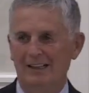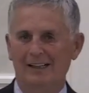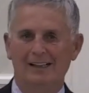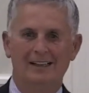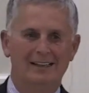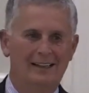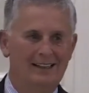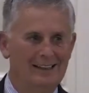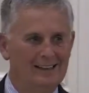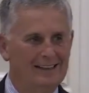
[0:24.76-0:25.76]
Uh,
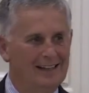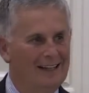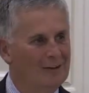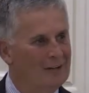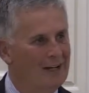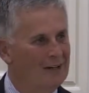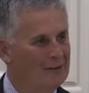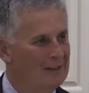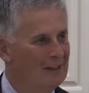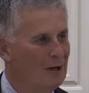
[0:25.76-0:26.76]
I don't know how to
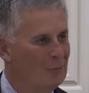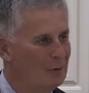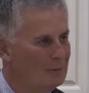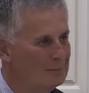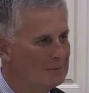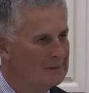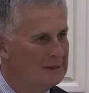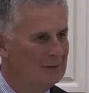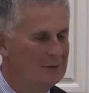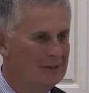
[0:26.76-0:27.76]
say humble
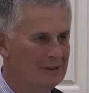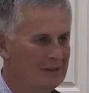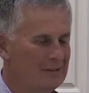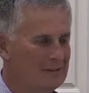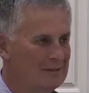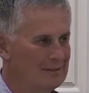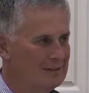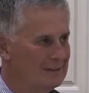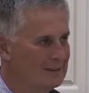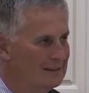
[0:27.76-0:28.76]
uh, because
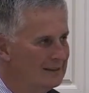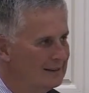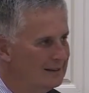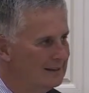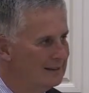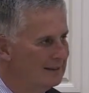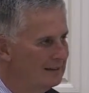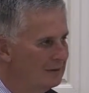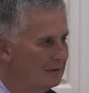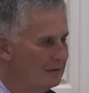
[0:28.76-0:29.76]

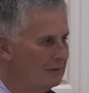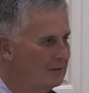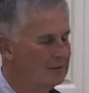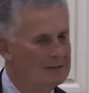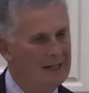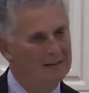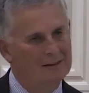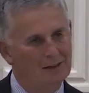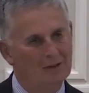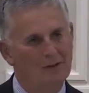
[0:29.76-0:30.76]
it just does not
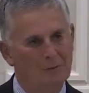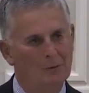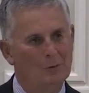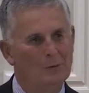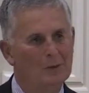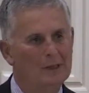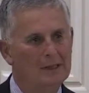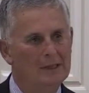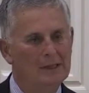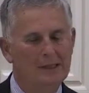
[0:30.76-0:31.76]
carry through
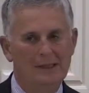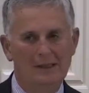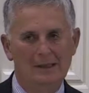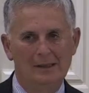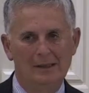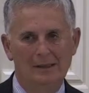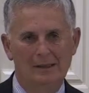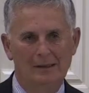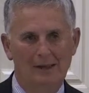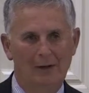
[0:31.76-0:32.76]

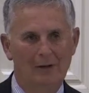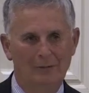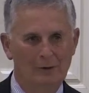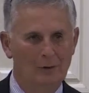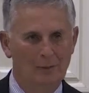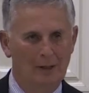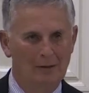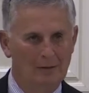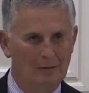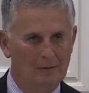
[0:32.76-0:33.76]
uh, how I feel
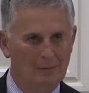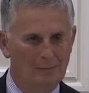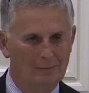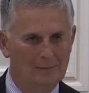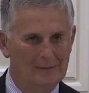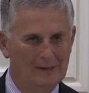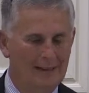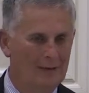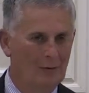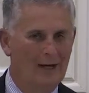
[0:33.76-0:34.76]
about this.
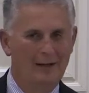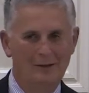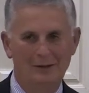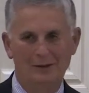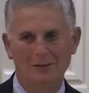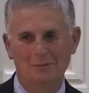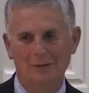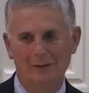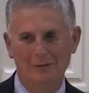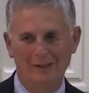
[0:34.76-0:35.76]
Ironically,
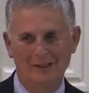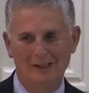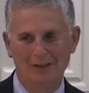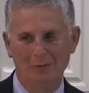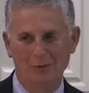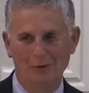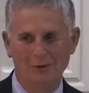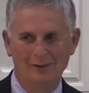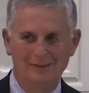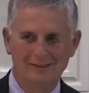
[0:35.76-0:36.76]
I was at
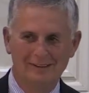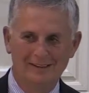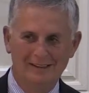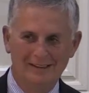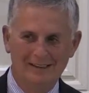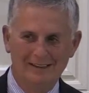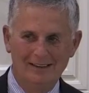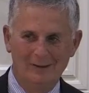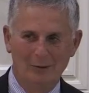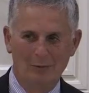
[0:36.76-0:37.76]
Gettysburg
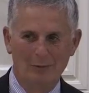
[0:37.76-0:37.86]
uh, right